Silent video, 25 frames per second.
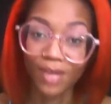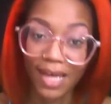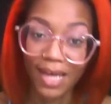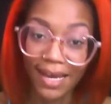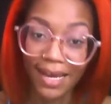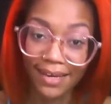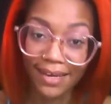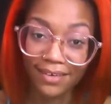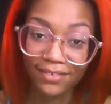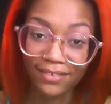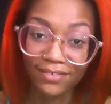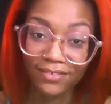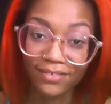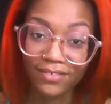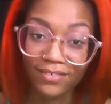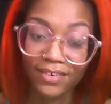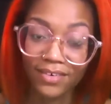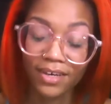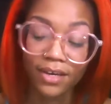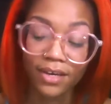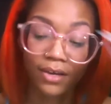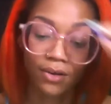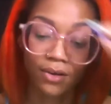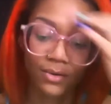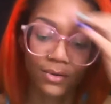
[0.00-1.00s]
life
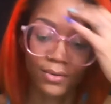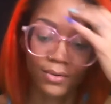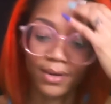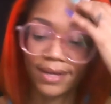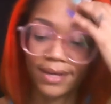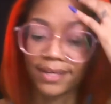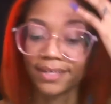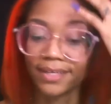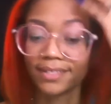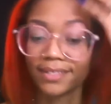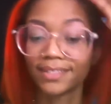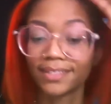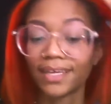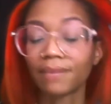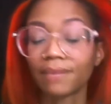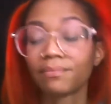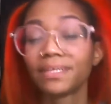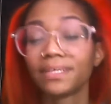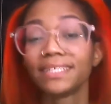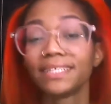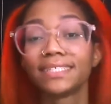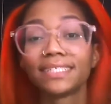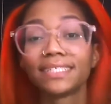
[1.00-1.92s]
right? That may